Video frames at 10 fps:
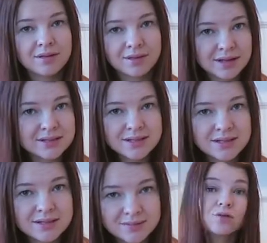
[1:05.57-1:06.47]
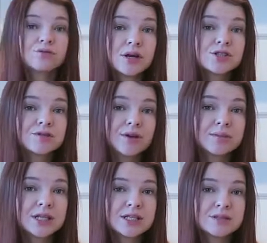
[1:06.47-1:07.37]
phases of Russian
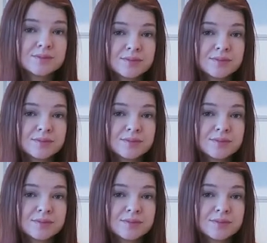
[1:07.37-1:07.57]
feminism,